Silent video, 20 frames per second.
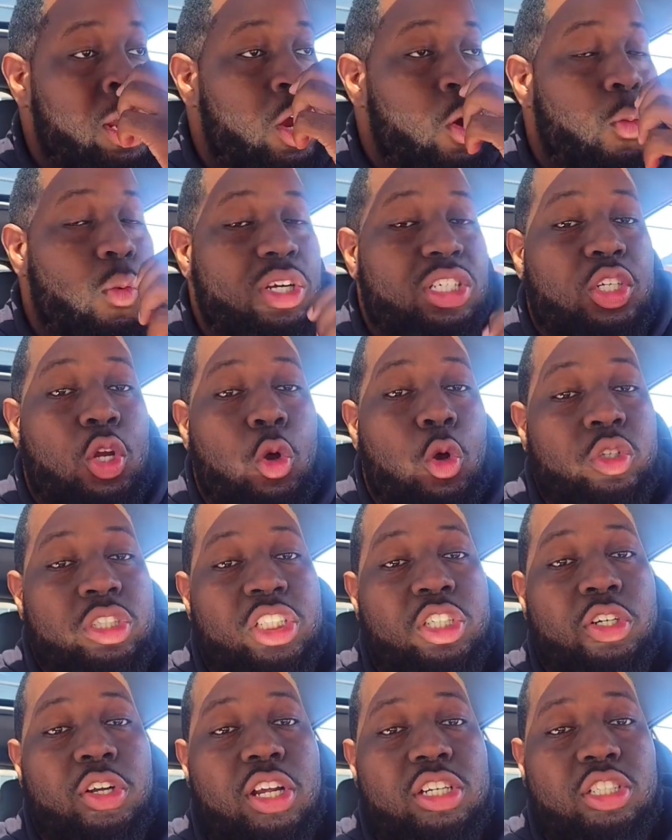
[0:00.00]
Which goes
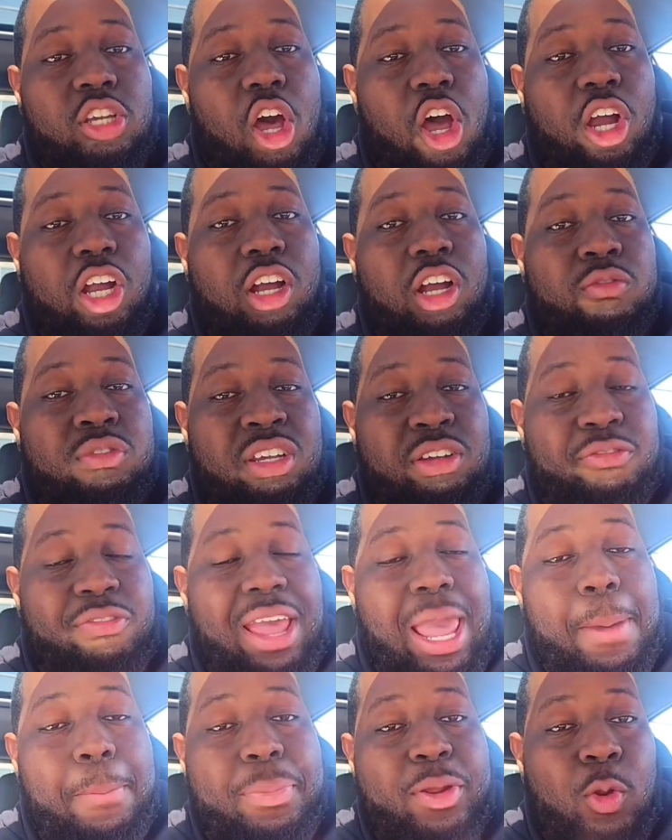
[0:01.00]
into their talk of
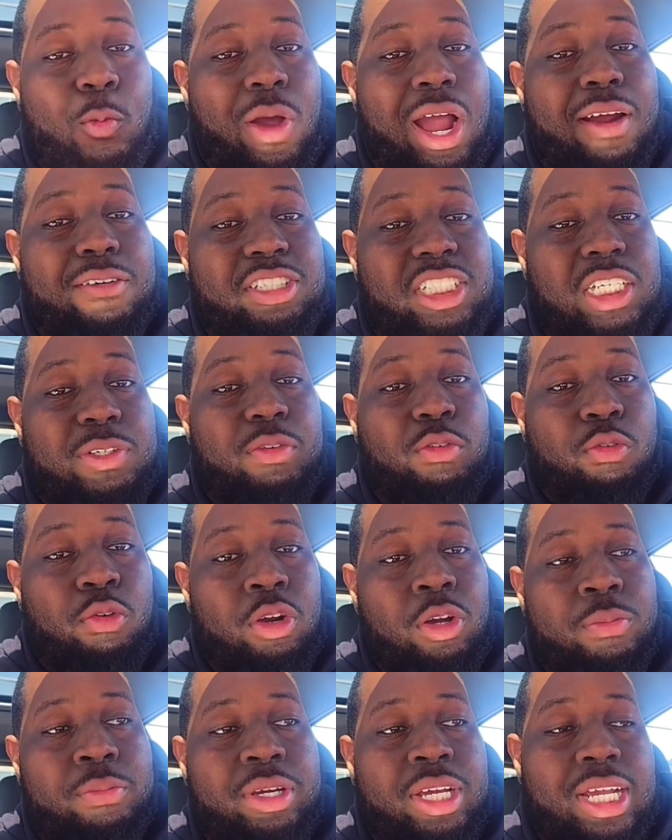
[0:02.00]
revamping the wide receiver
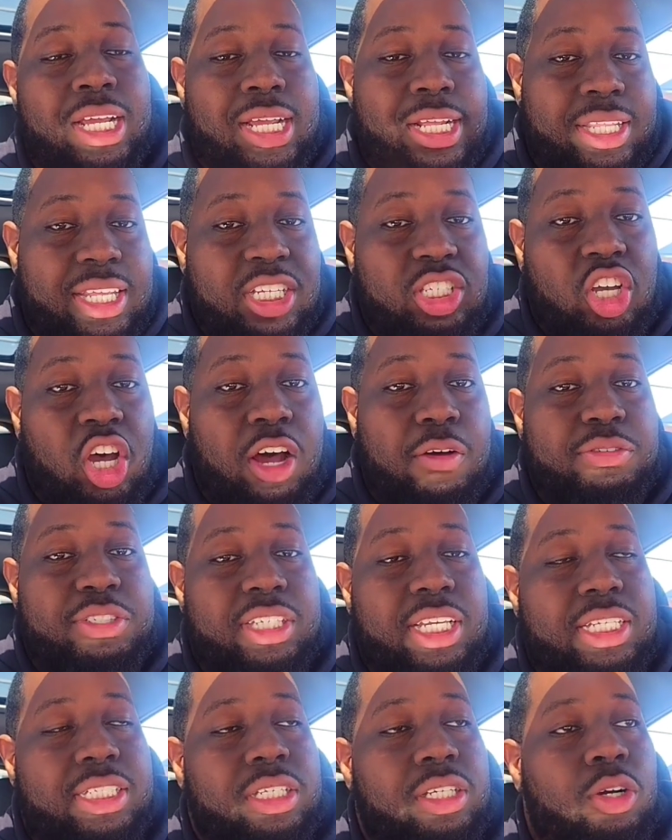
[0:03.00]
room this
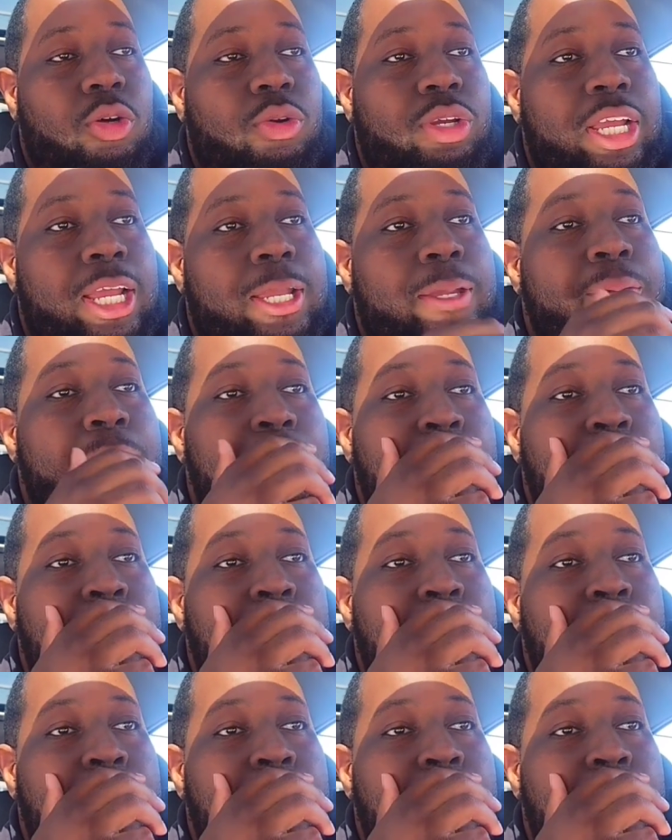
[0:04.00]
offseason, okay?